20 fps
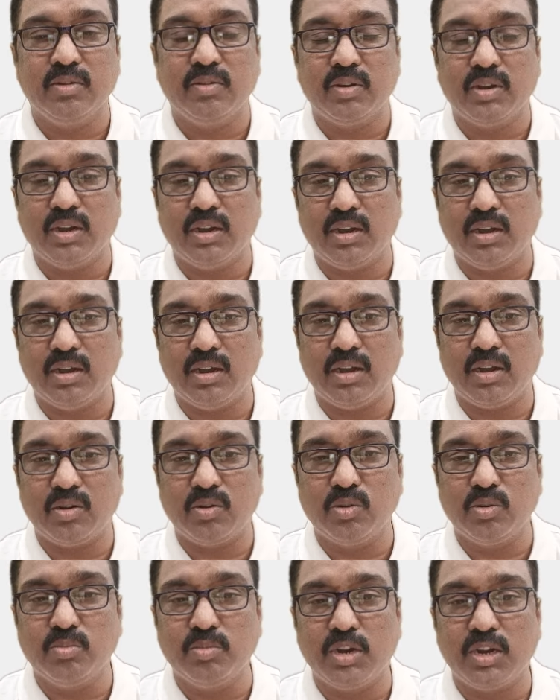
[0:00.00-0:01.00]

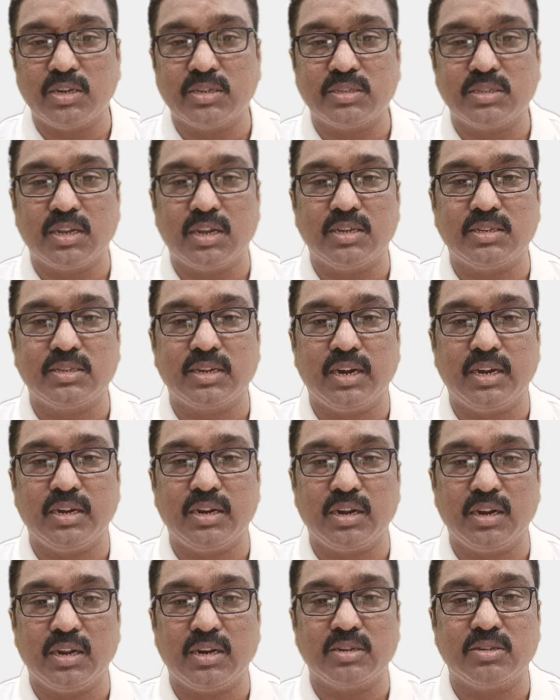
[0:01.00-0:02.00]
gumastas and
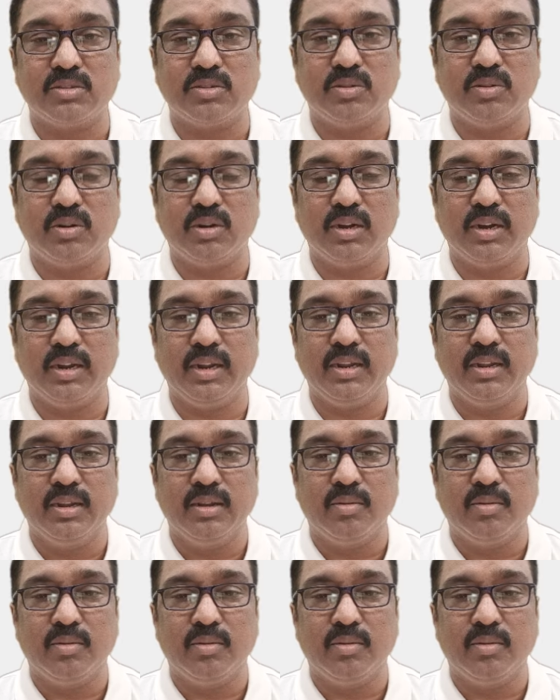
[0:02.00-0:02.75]
clerks only,